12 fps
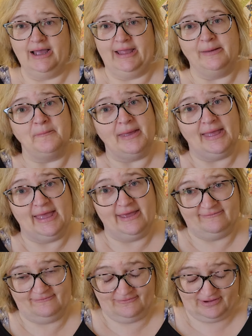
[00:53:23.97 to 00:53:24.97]
I am
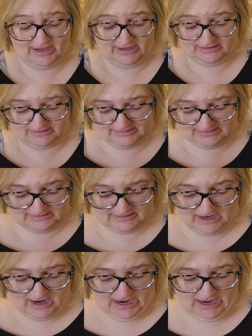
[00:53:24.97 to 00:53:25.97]
envious.
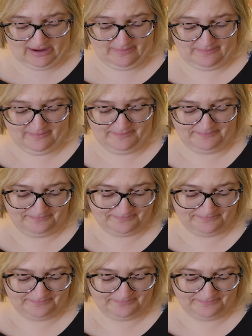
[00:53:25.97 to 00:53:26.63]
Um,